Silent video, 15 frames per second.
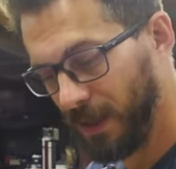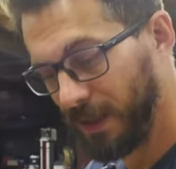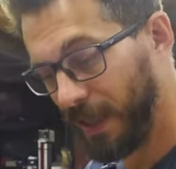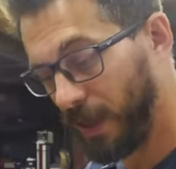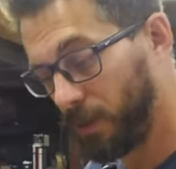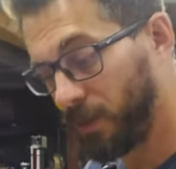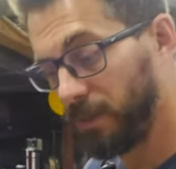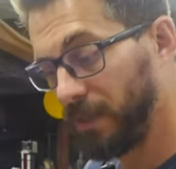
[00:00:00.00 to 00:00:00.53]

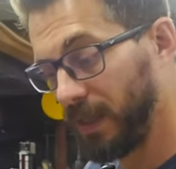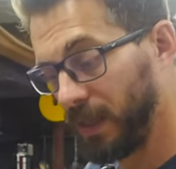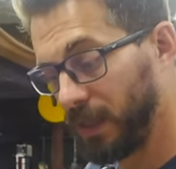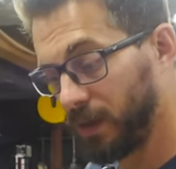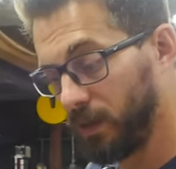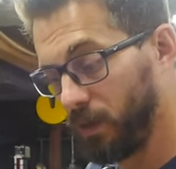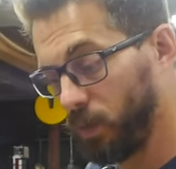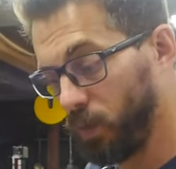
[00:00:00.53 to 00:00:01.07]
That would
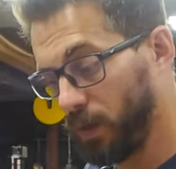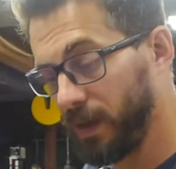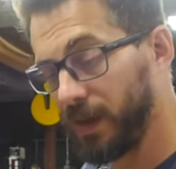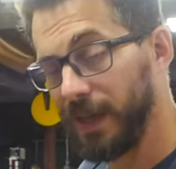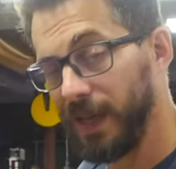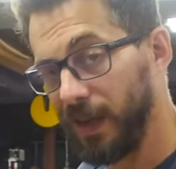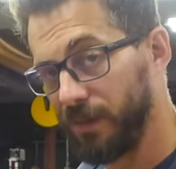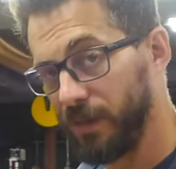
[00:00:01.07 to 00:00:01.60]
make one
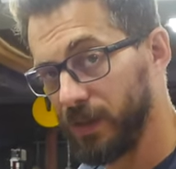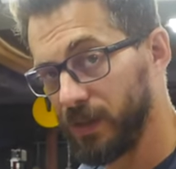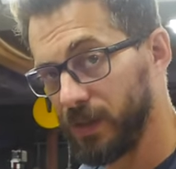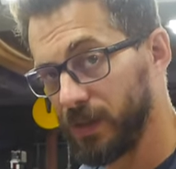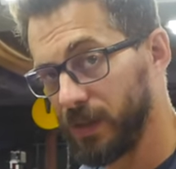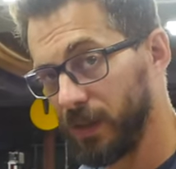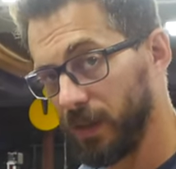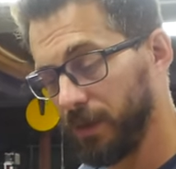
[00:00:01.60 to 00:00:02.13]
and a half
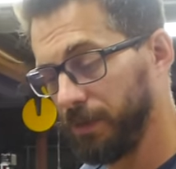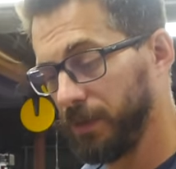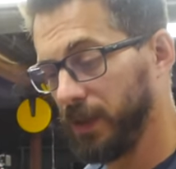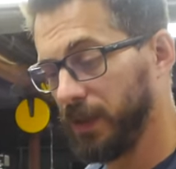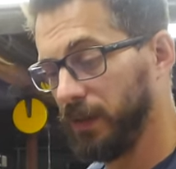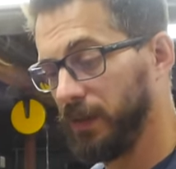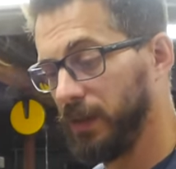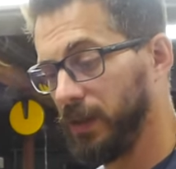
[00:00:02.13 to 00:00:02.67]
inches here,
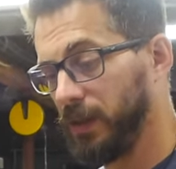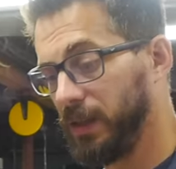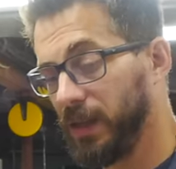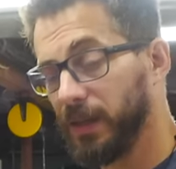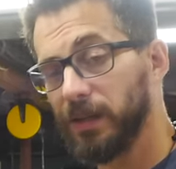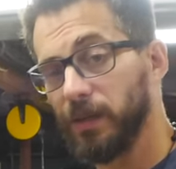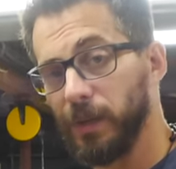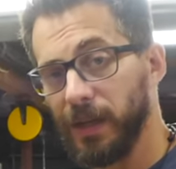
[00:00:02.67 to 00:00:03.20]
but the
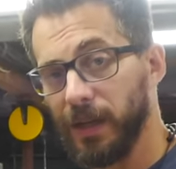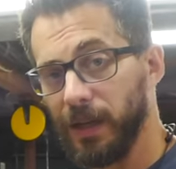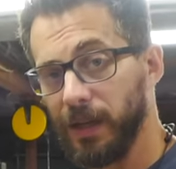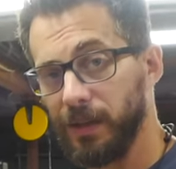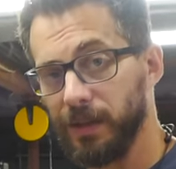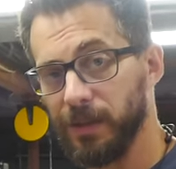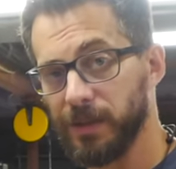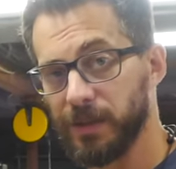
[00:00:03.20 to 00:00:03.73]
kit that we
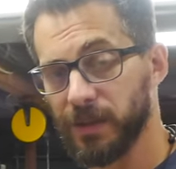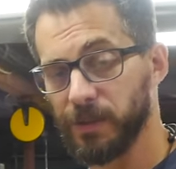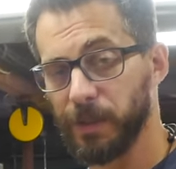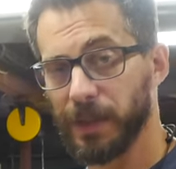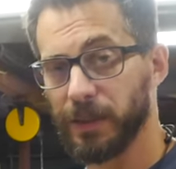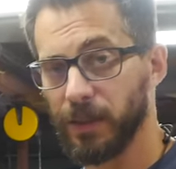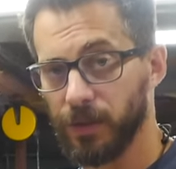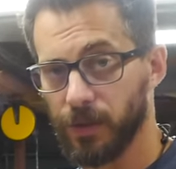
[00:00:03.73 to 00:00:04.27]
got is
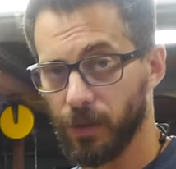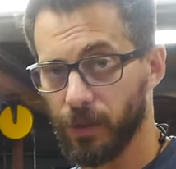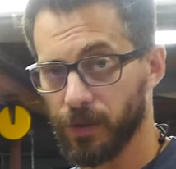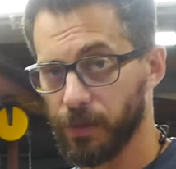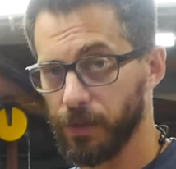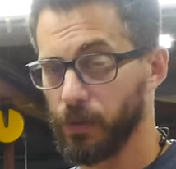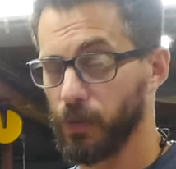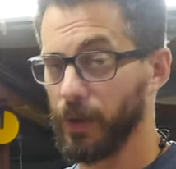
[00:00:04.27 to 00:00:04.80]
expecting
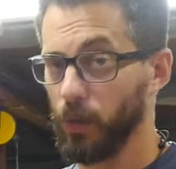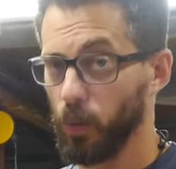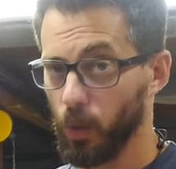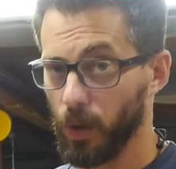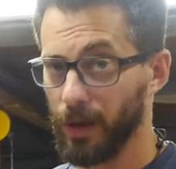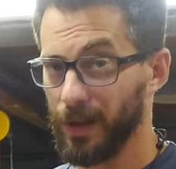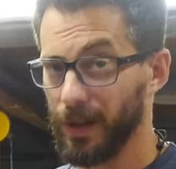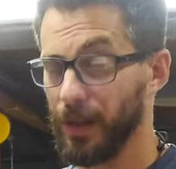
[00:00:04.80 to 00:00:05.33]
doors between
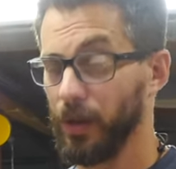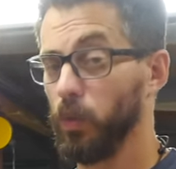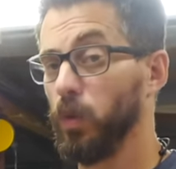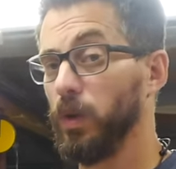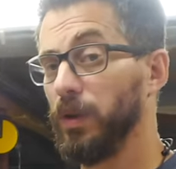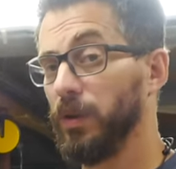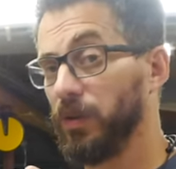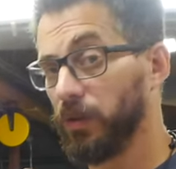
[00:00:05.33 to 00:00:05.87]
one and
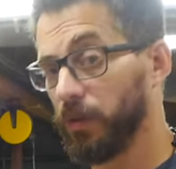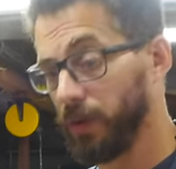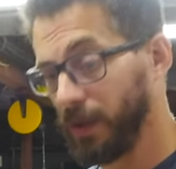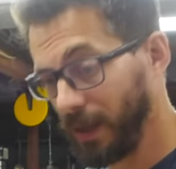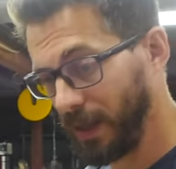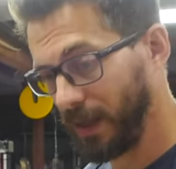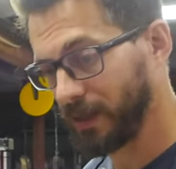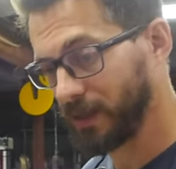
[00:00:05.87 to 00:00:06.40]
one
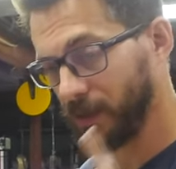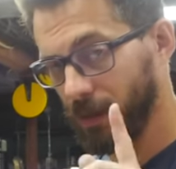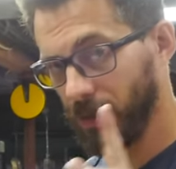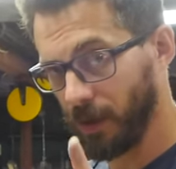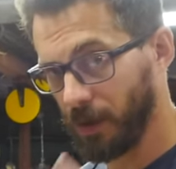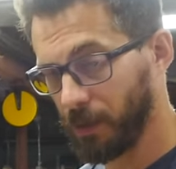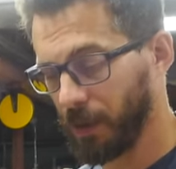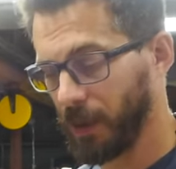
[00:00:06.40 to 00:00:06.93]
three eighths.
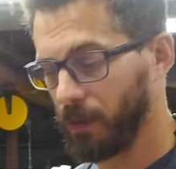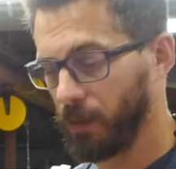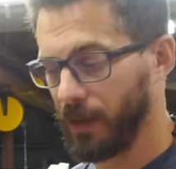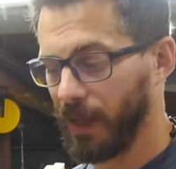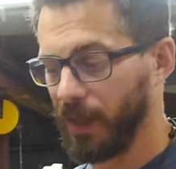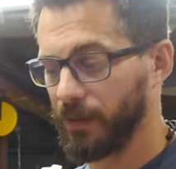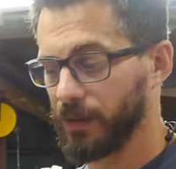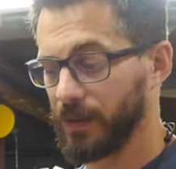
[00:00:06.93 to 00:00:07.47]
Another problem we
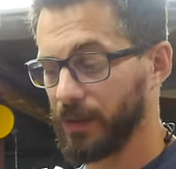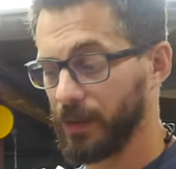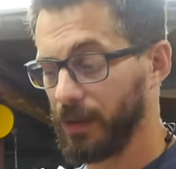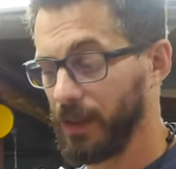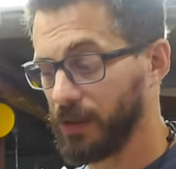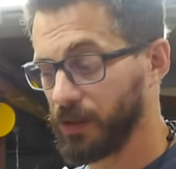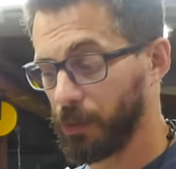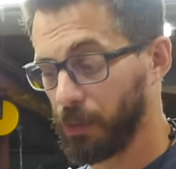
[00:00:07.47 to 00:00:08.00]
have is that
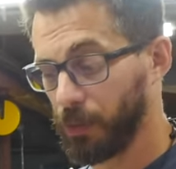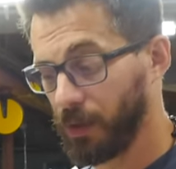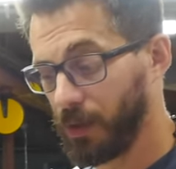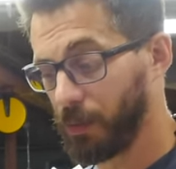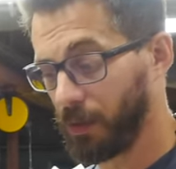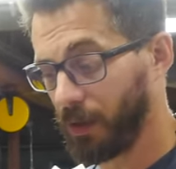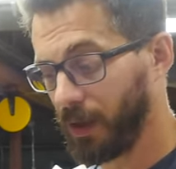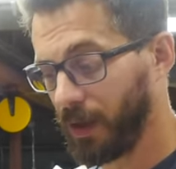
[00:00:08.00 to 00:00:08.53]
these are
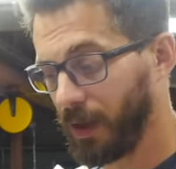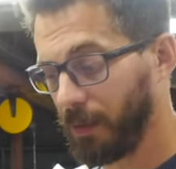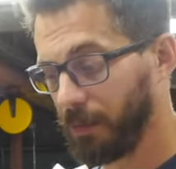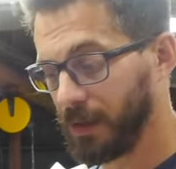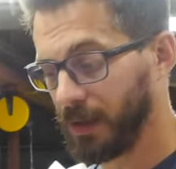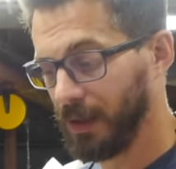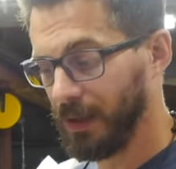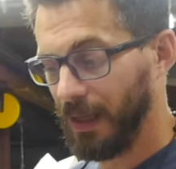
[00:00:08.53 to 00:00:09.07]

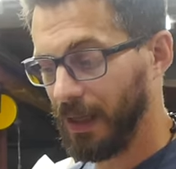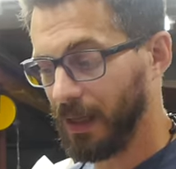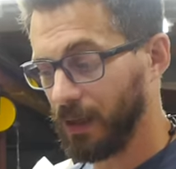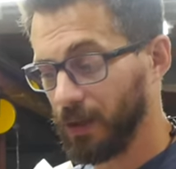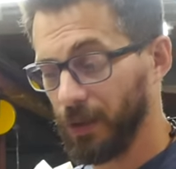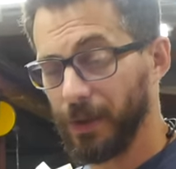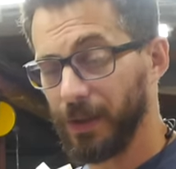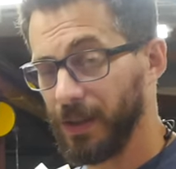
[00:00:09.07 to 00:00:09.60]
pre-primed
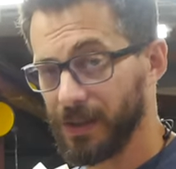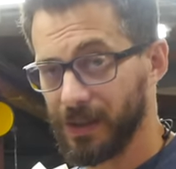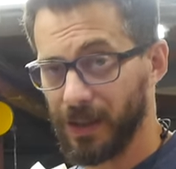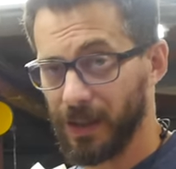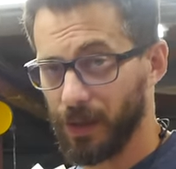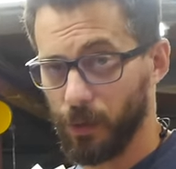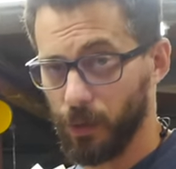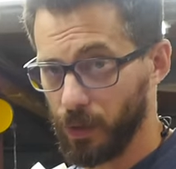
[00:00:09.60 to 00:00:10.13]
and gluing these
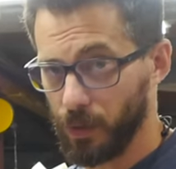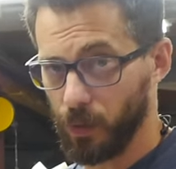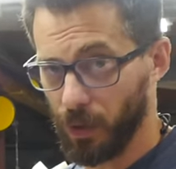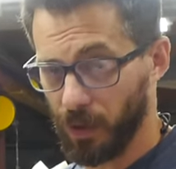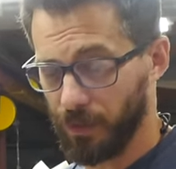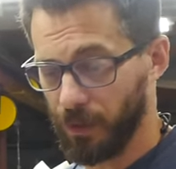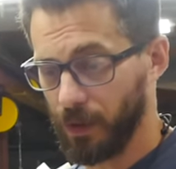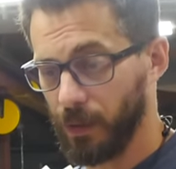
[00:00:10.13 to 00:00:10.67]
together wouldn't
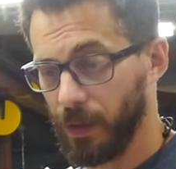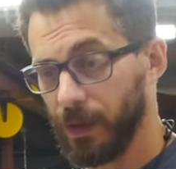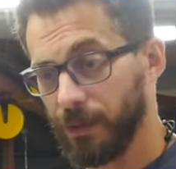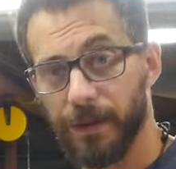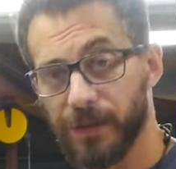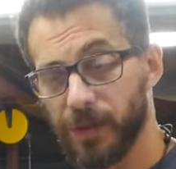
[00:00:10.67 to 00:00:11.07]
work very well.